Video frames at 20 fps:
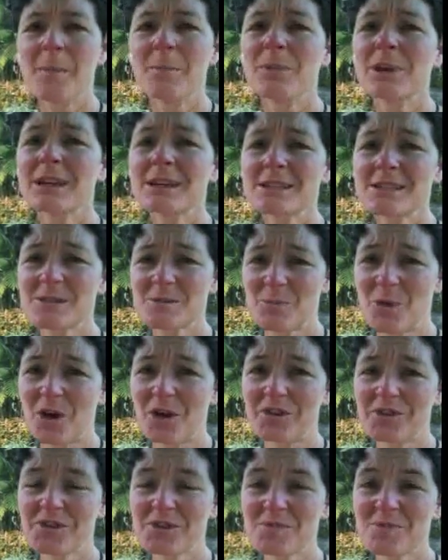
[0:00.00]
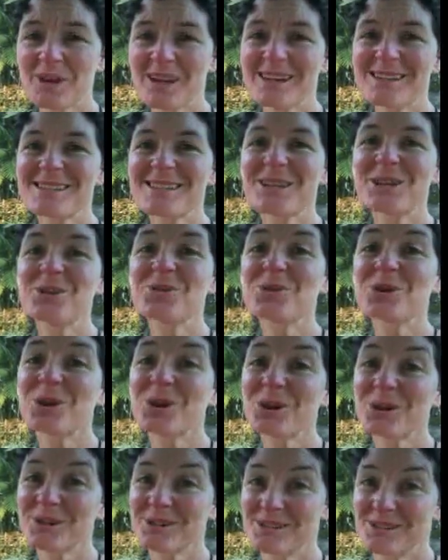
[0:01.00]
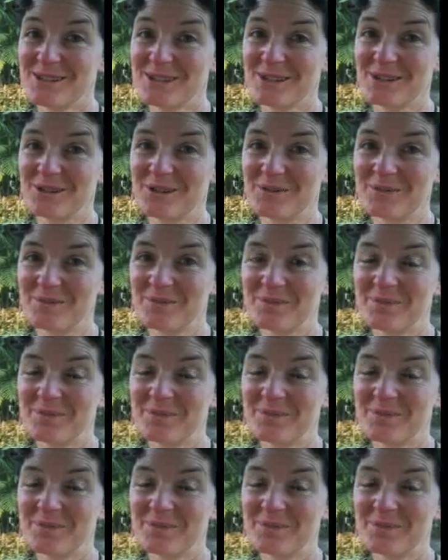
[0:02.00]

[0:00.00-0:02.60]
pick a small space that you could do.